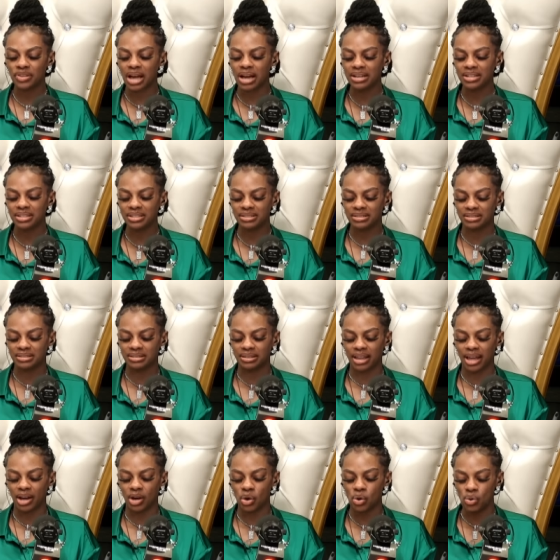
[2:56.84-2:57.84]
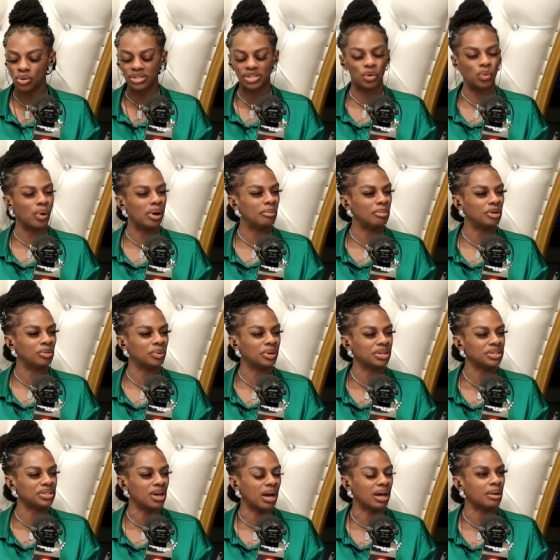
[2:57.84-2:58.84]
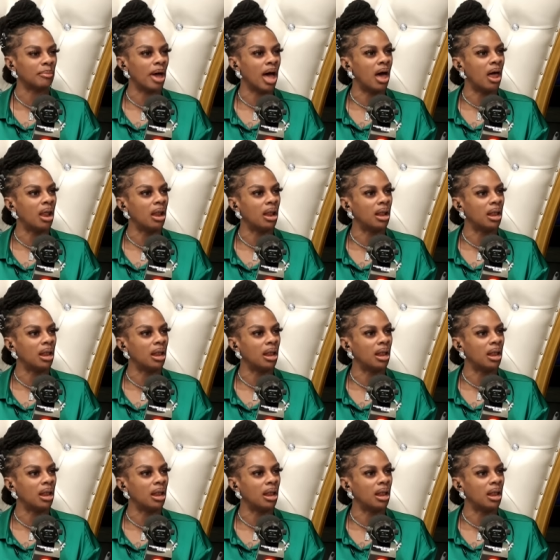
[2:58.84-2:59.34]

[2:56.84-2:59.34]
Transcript: I just like, who's the woman? What are you talking about?